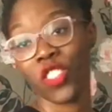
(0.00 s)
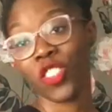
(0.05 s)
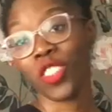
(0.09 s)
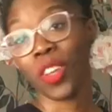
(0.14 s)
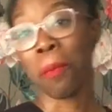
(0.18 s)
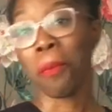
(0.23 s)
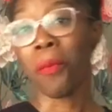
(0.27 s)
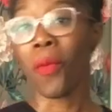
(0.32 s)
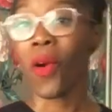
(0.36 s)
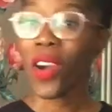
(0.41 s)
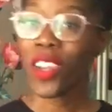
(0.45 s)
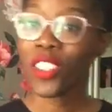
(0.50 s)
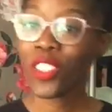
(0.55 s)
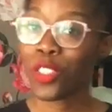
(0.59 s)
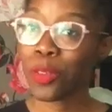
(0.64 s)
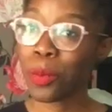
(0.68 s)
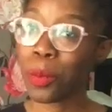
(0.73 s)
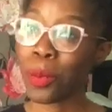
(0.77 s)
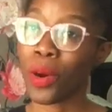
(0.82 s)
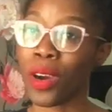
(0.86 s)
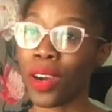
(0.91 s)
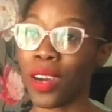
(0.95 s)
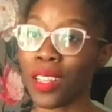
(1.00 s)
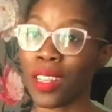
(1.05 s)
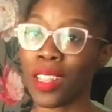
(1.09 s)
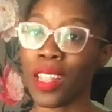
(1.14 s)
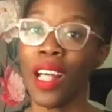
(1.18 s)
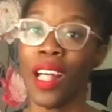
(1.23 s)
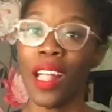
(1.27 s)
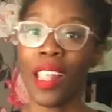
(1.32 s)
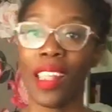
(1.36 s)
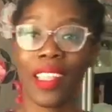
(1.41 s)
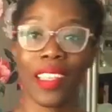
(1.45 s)
a mush pot,
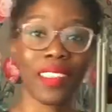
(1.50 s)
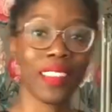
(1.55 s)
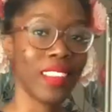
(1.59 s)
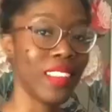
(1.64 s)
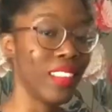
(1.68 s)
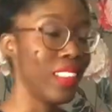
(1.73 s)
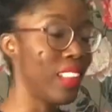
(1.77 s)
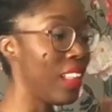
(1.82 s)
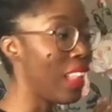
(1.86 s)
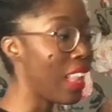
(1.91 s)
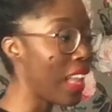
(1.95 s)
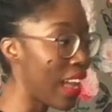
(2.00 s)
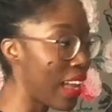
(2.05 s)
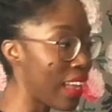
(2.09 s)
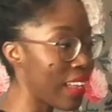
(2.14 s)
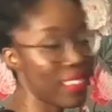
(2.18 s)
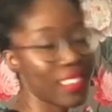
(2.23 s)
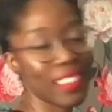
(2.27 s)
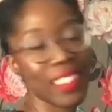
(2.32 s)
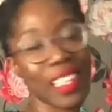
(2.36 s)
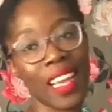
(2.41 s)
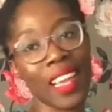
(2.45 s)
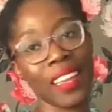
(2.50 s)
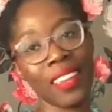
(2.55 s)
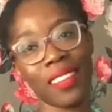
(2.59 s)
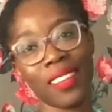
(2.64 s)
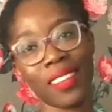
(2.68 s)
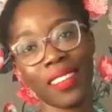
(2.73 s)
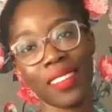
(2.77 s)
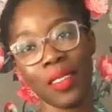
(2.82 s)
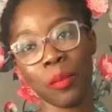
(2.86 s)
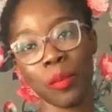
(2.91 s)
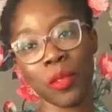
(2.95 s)
like the last
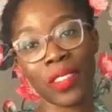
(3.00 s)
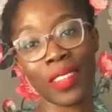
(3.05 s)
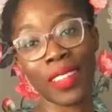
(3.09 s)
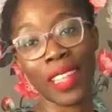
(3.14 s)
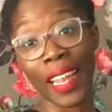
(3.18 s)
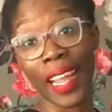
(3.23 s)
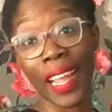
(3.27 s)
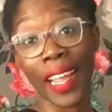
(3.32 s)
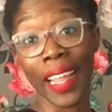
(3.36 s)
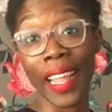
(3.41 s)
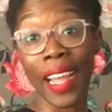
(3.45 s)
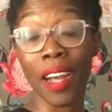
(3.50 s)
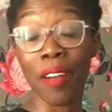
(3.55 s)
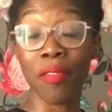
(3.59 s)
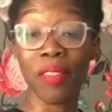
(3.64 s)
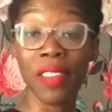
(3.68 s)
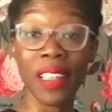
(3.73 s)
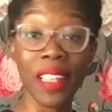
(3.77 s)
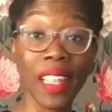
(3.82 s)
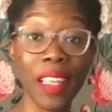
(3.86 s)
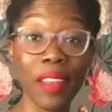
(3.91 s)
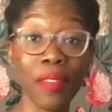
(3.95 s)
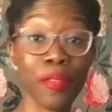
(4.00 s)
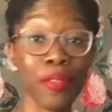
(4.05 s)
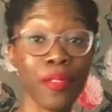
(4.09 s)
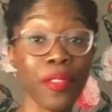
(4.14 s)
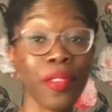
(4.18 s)
items that I have left